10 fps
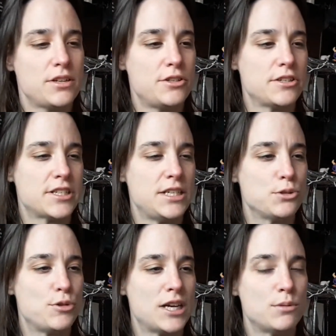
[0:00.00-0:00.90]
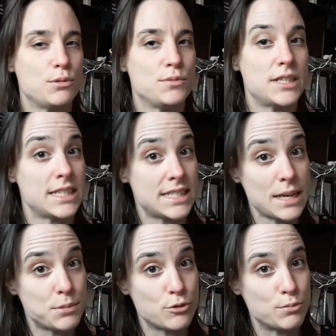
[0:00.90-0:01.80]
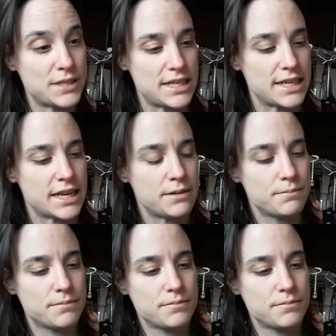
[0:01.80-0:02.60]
So it contains all the albums except from Dead Again,